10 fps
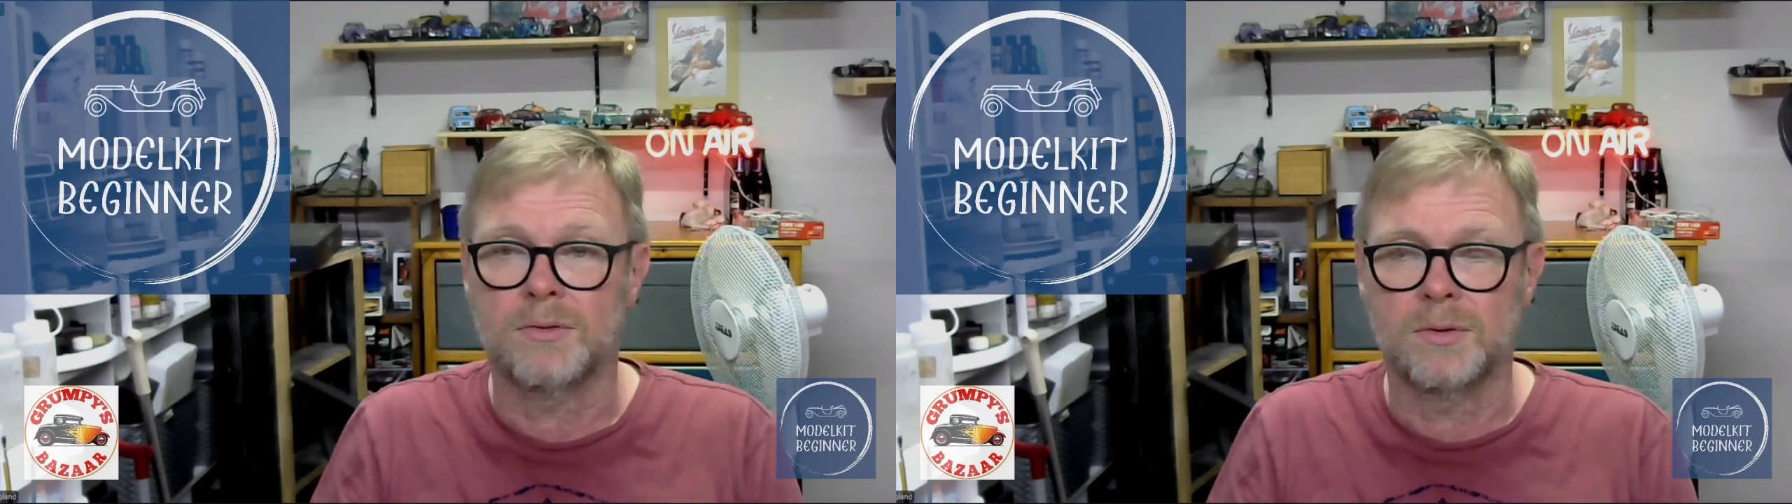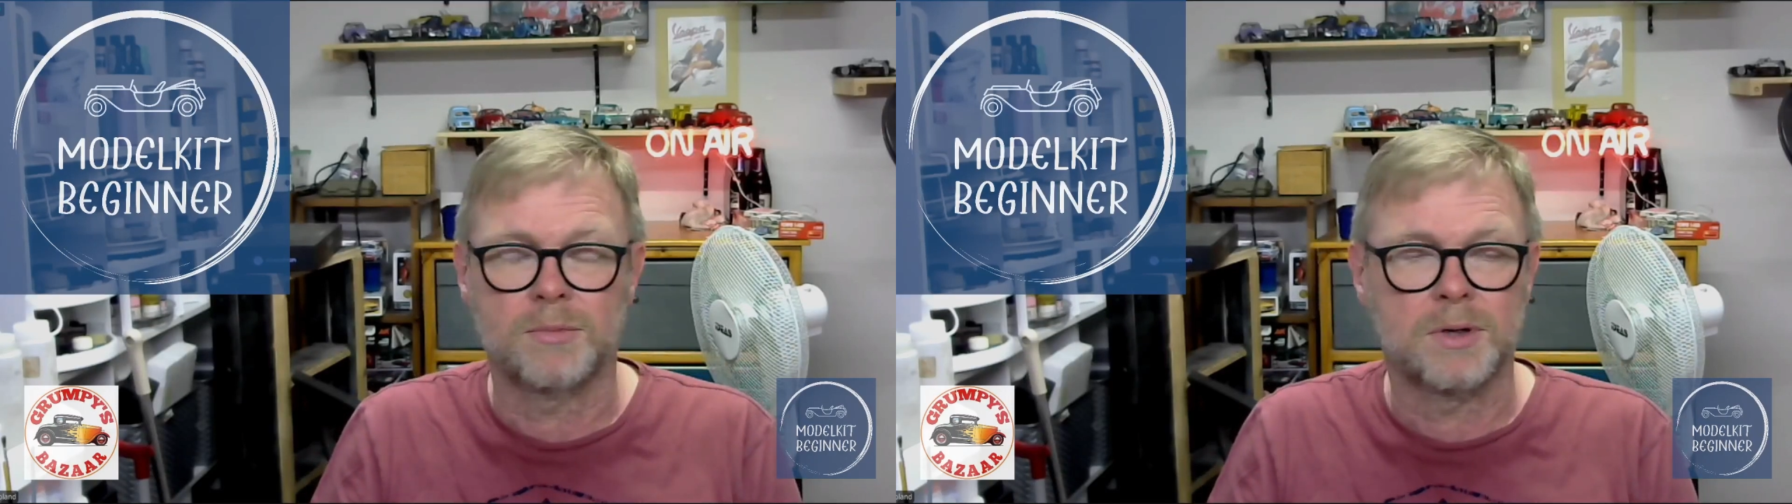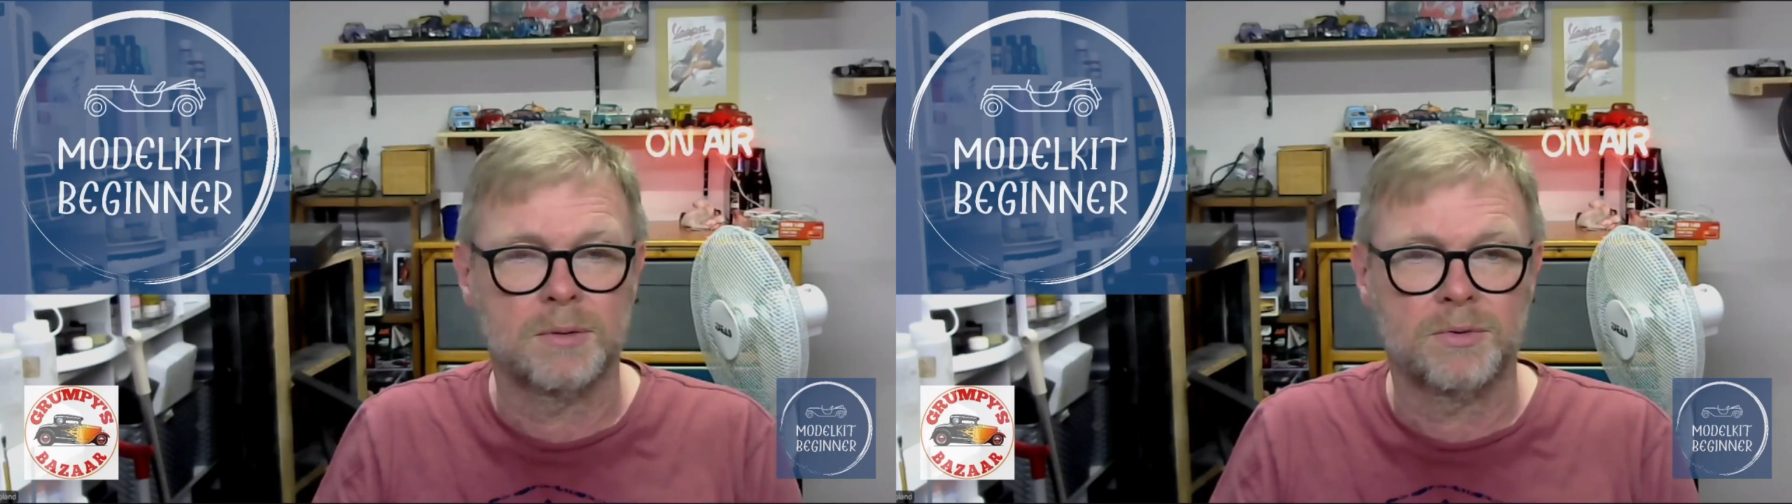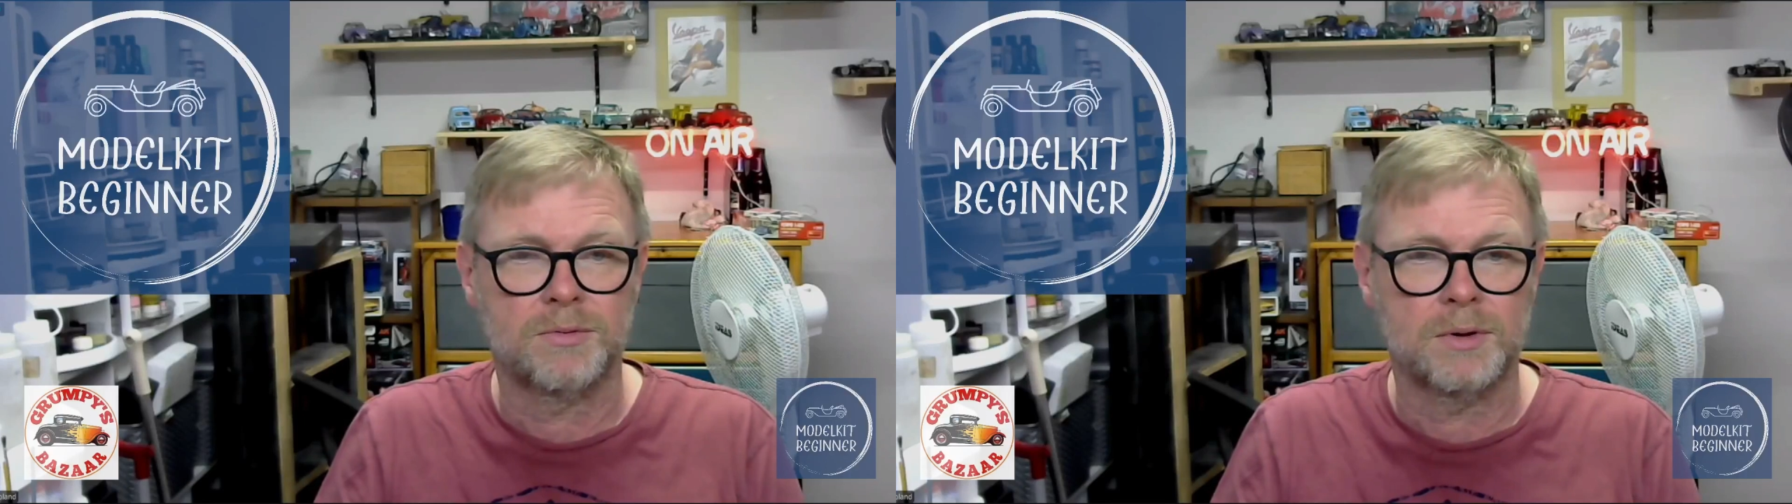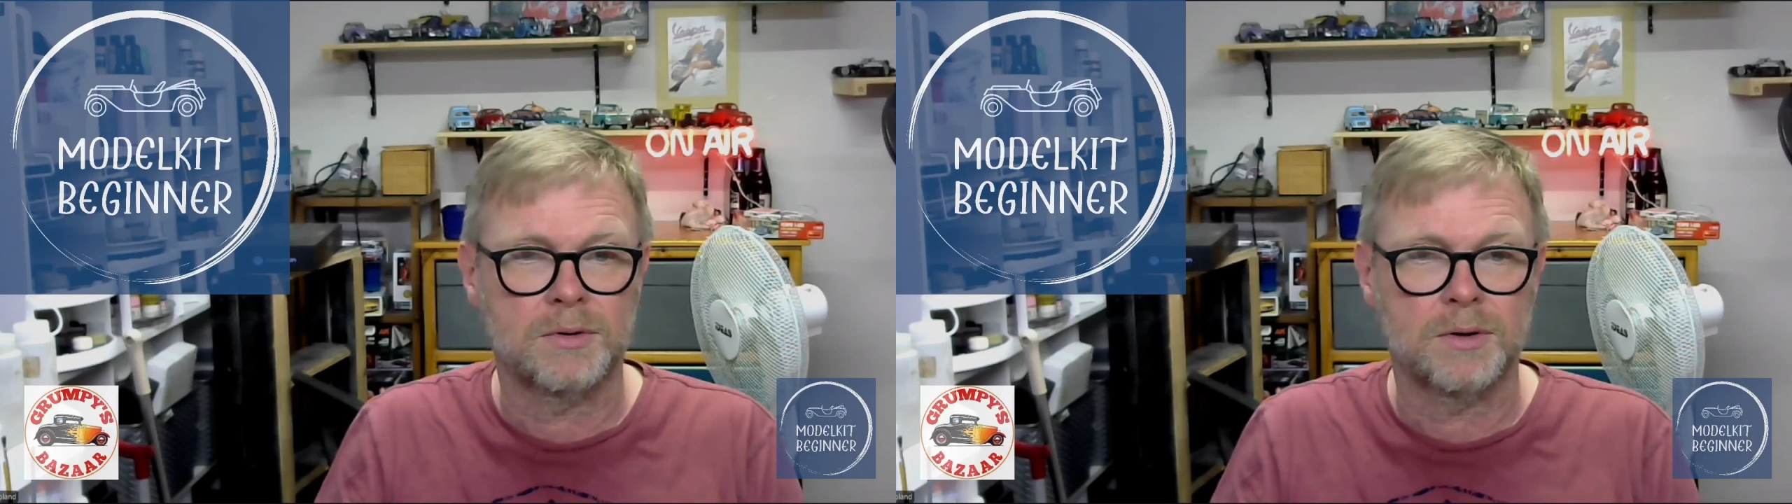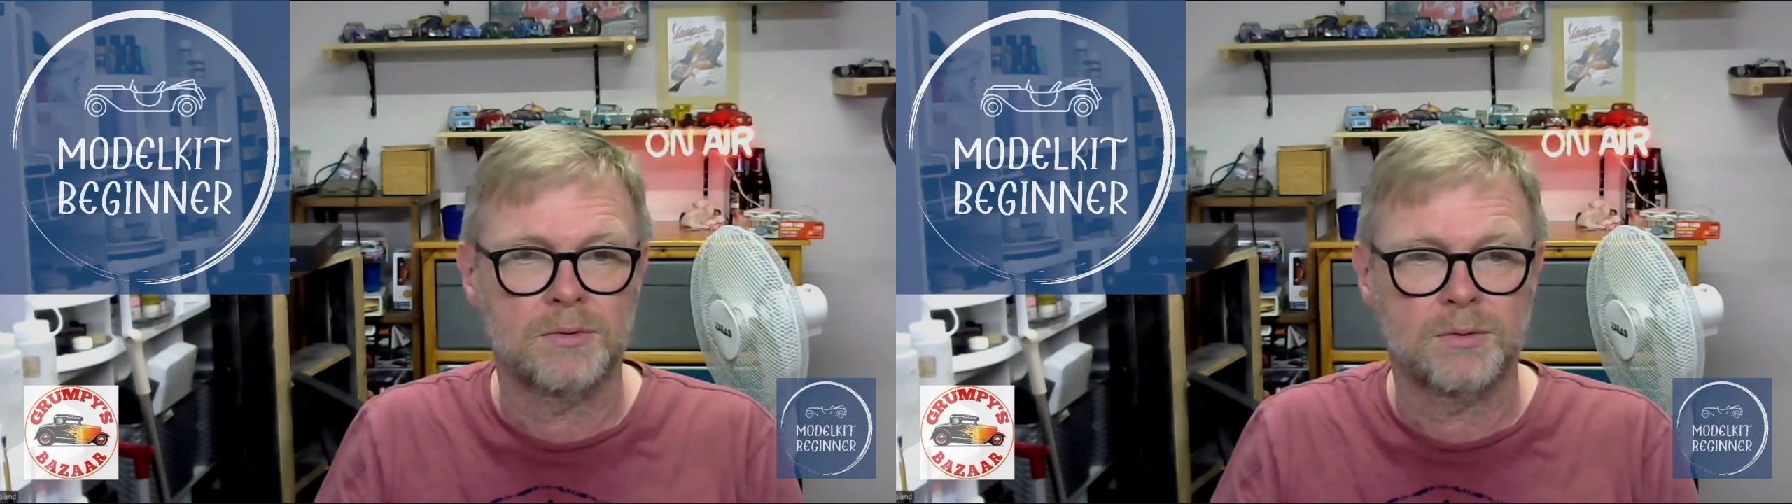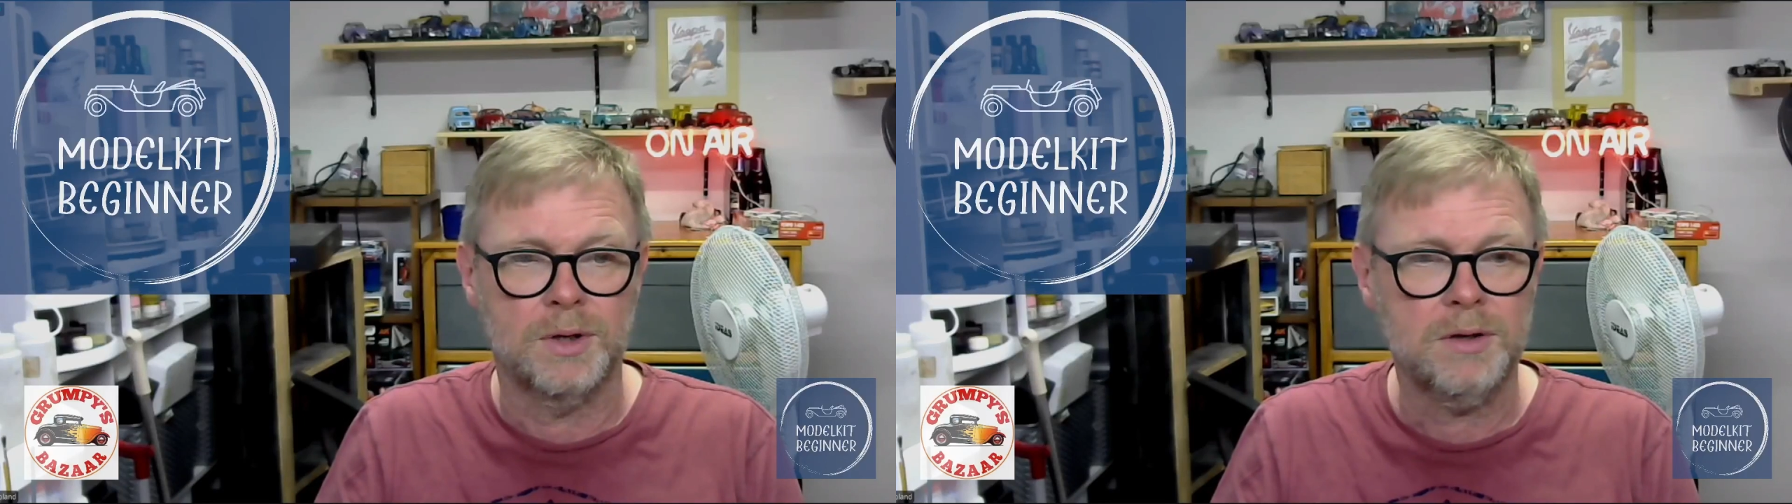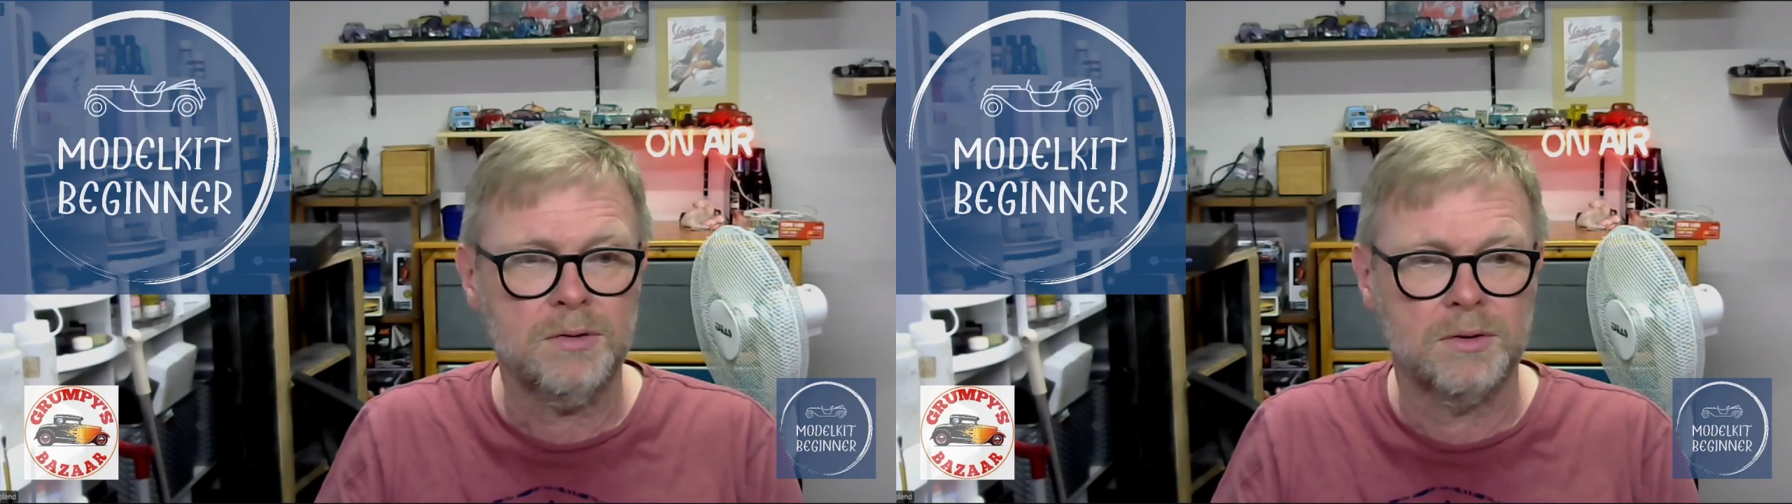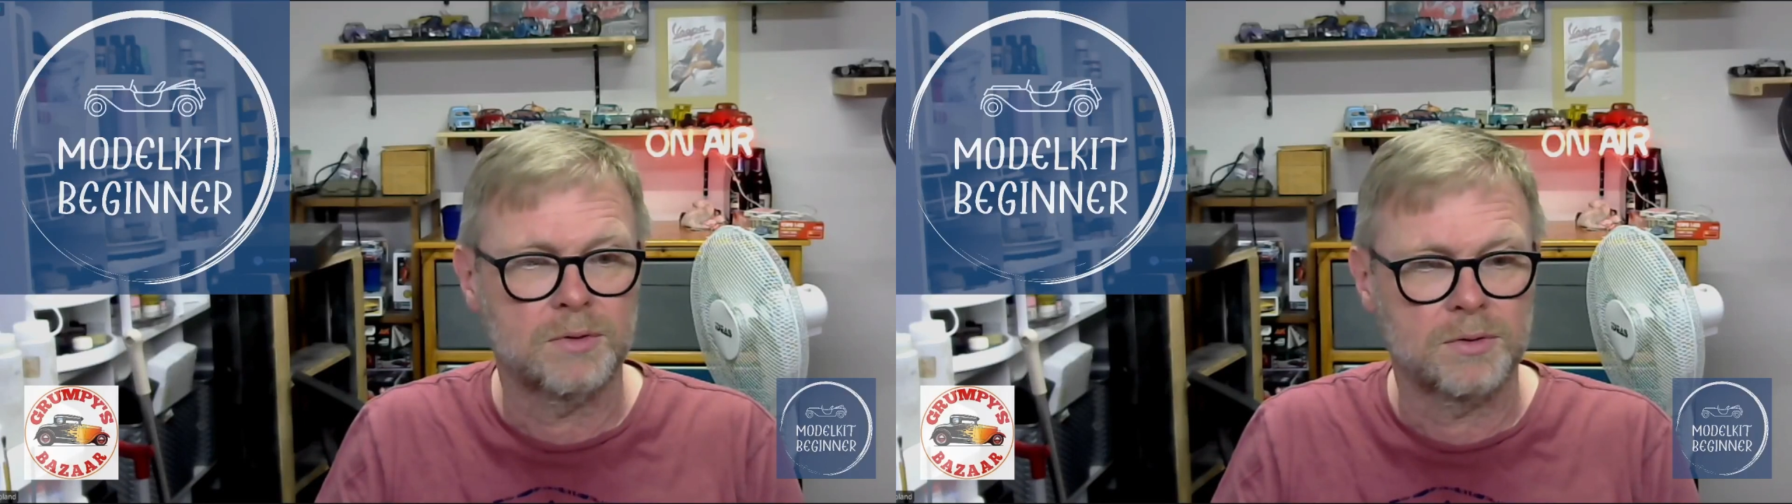Sometimes I don't do anything for